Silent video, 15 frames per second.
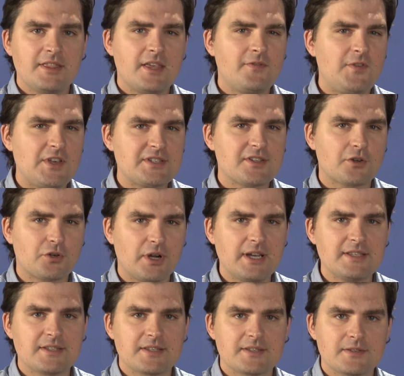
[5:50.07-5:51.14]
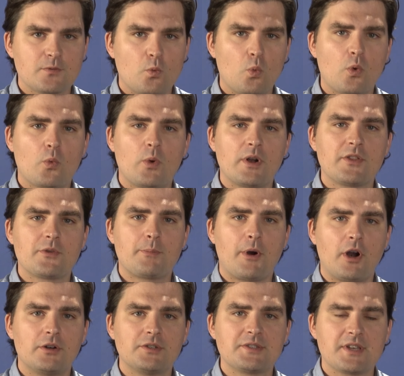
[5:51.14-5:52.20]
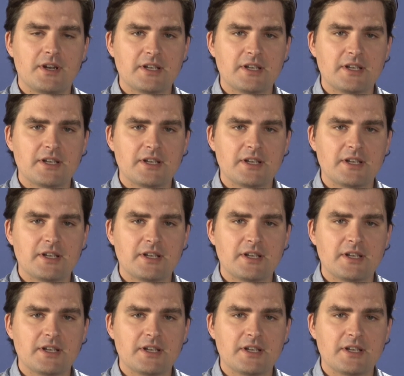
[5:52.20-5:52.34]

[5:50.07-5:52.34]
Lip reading: that faced a crisis when one of the partners